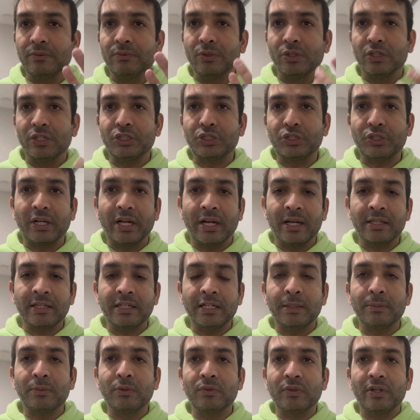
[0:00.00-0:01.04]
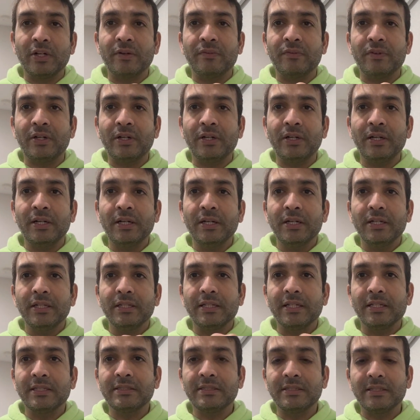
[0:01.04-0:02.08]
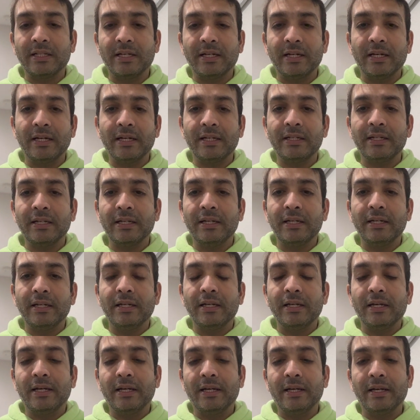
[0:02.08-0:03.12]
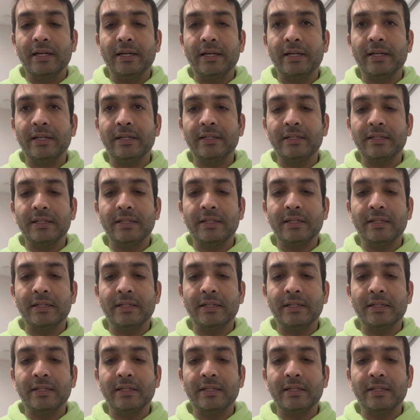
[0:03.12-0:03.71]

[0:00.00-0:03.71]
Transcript: want to track them or whatever, that's that. And